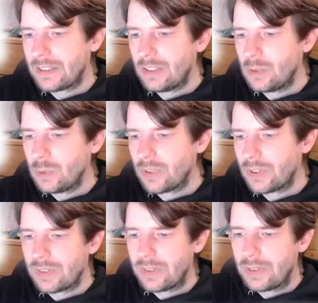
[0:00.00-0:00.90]
in use,
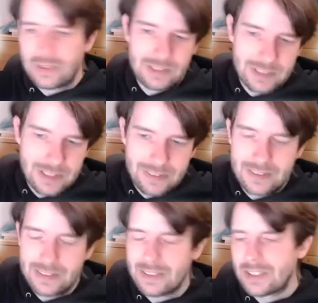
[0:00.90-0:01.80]
or even
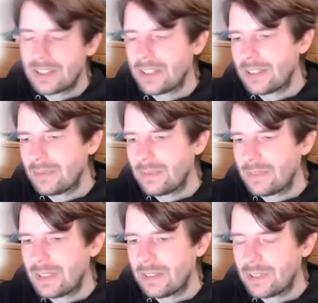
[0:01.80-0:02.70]
SDH, um,
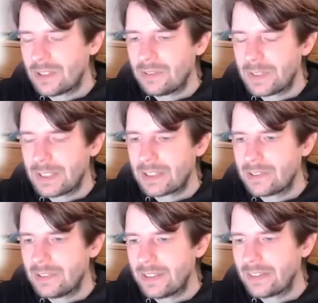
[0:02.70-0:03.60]
uh, which we will get
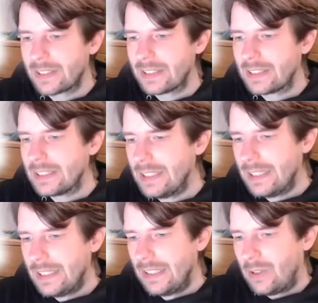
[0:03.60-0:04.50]
to in a second.
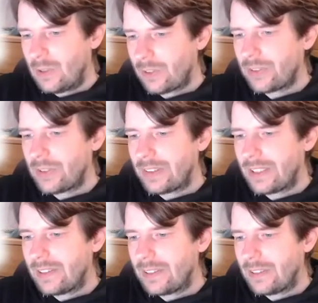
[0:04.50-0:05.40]
Also, in
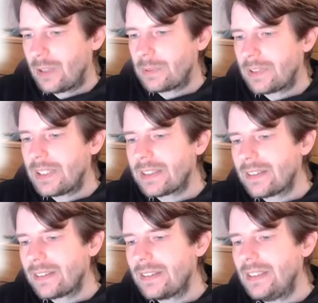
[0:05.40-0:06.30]
cellular
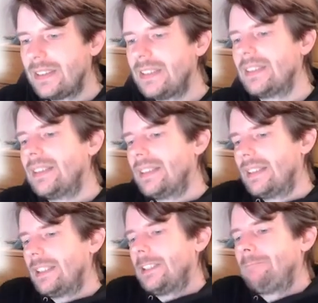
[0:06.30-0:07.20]
operators,
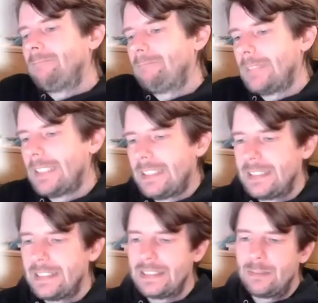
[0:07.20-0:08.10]
um,
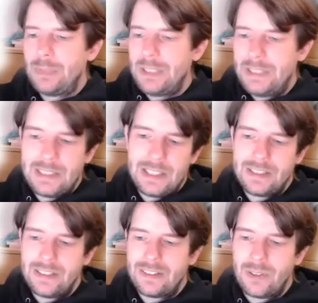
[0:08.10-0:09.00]
uh, PDH
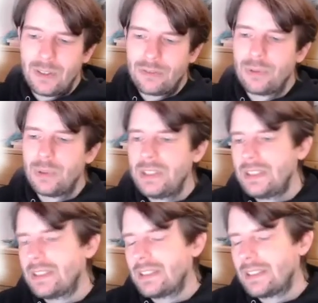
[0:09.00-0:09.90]
is not
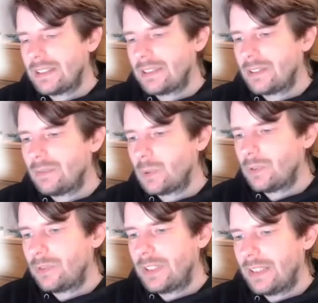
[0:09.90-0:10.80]
fully uh,
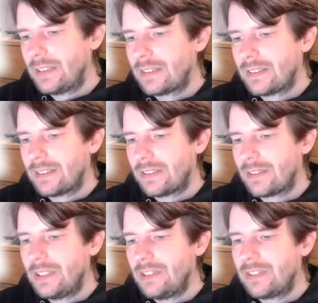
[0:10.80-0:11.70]
removed yet. Uh,
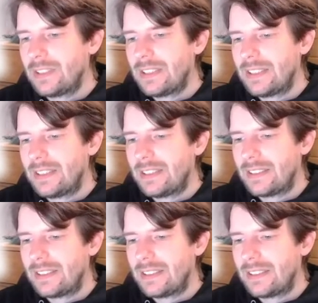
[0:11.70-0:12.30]
so, even in